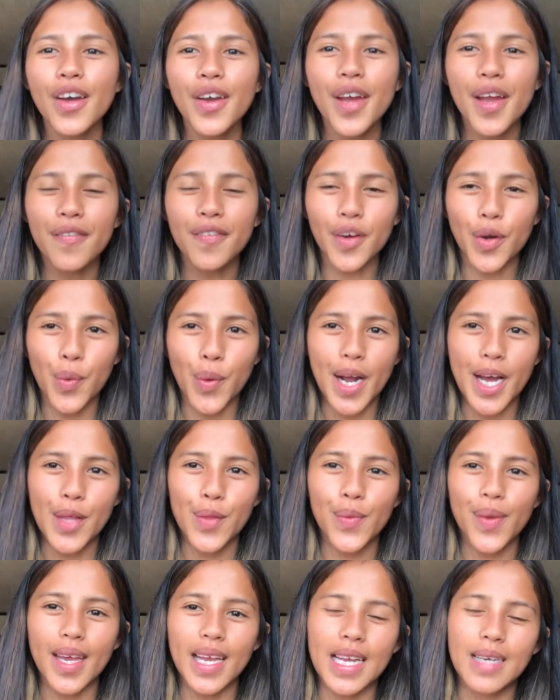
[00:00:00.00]
everyone,
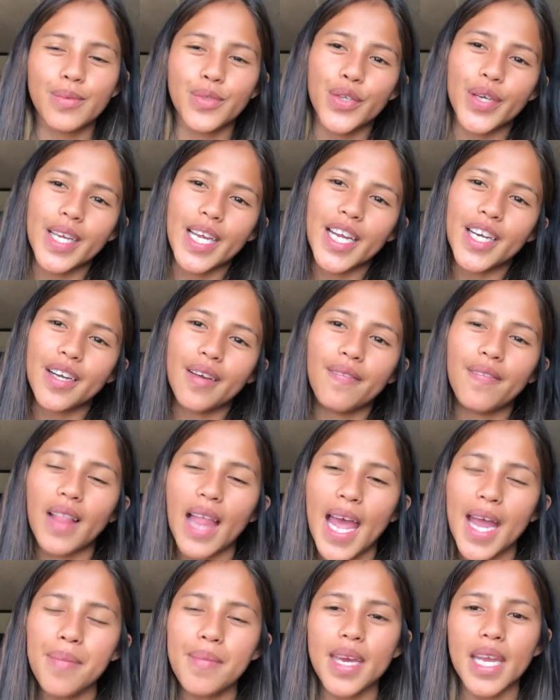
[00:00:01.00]
welcome to another
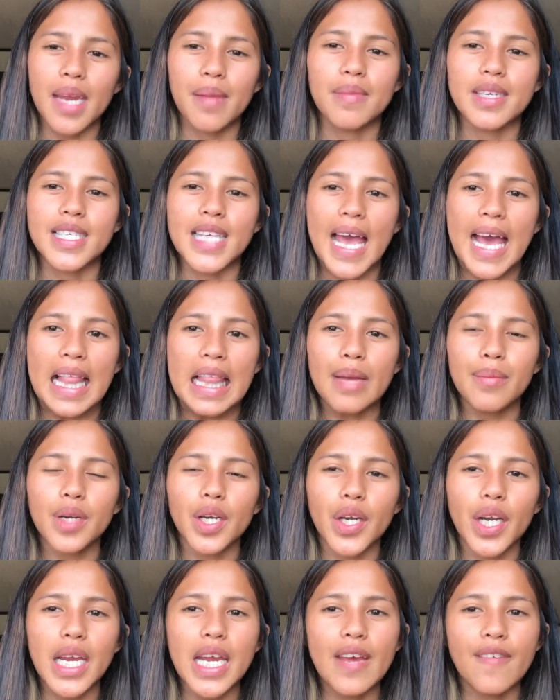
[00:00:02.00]
vlog. My name is
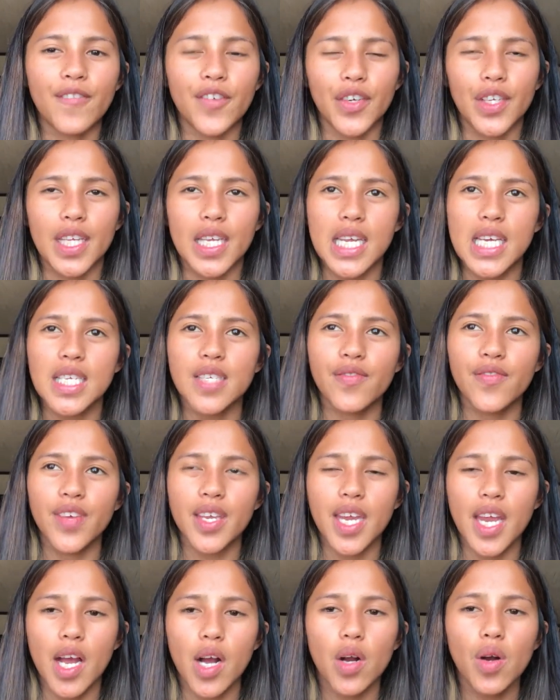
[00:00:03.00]
Ailahmarie, and for today's
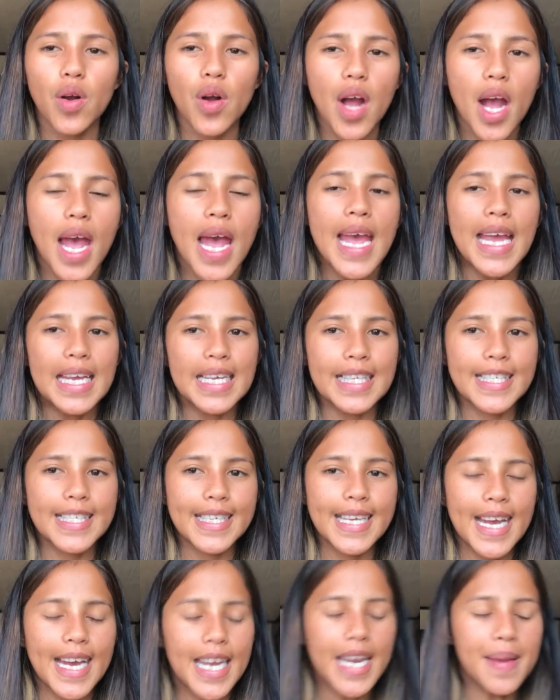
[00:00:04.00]
video, it's
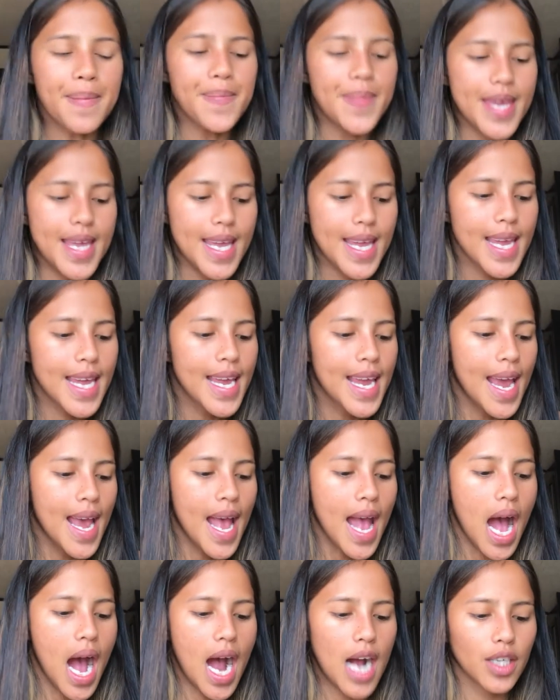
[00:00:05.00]
gonna be
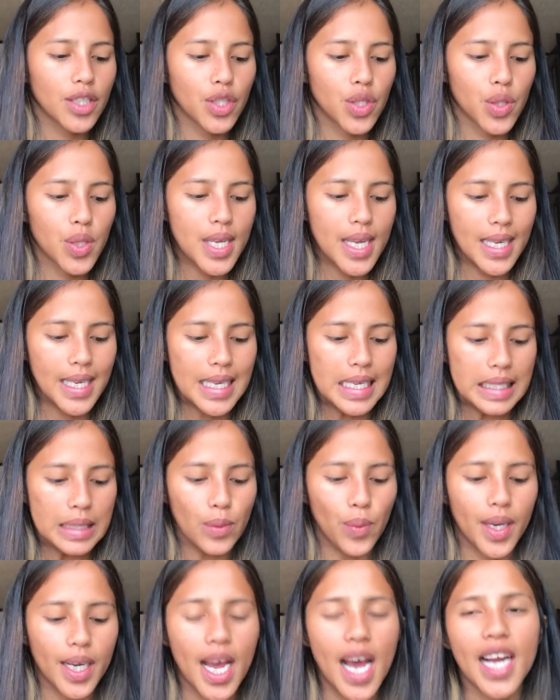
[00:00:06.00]
how to get
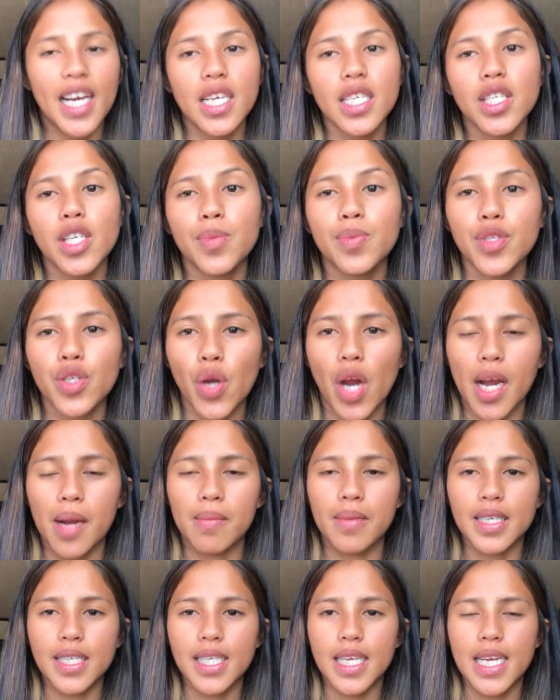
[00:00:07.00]
100
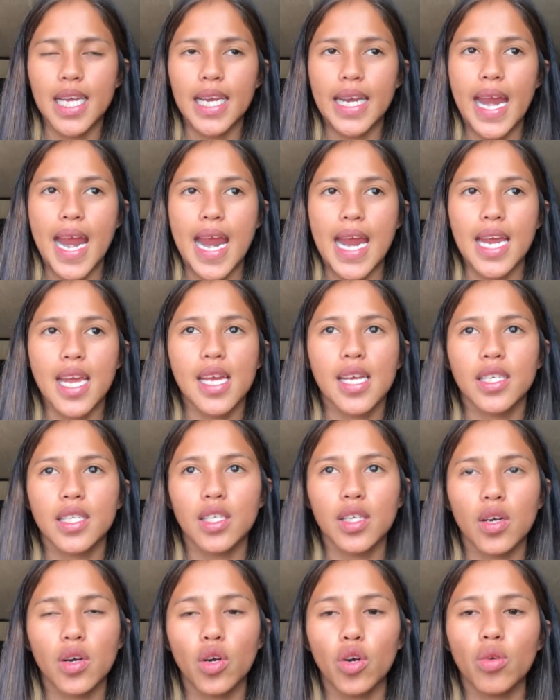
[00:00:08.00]
subscribers in a day.
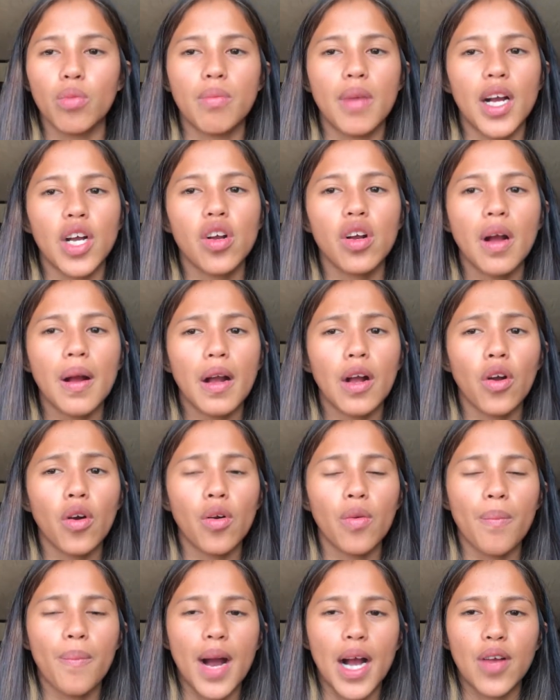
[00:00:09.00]
So, kung bago
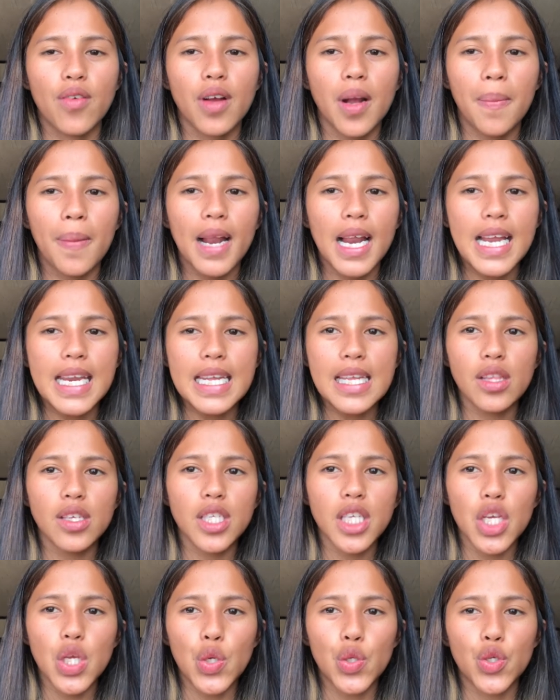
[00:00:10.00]
ka pala dito
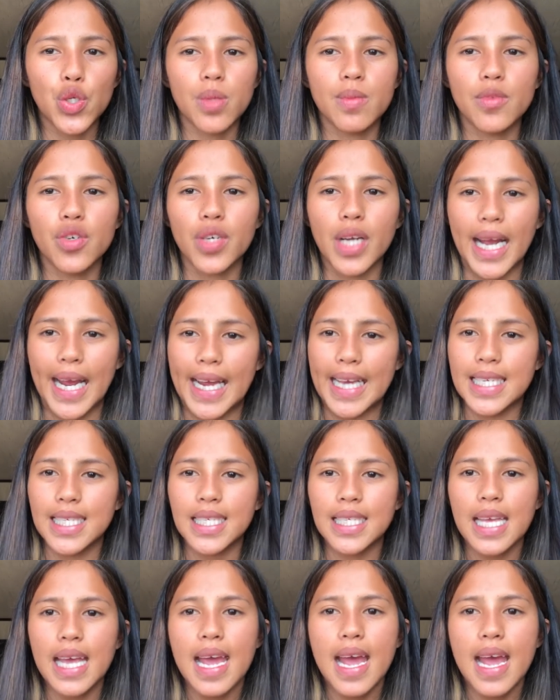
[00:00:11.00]
sa YouTube ko, guys,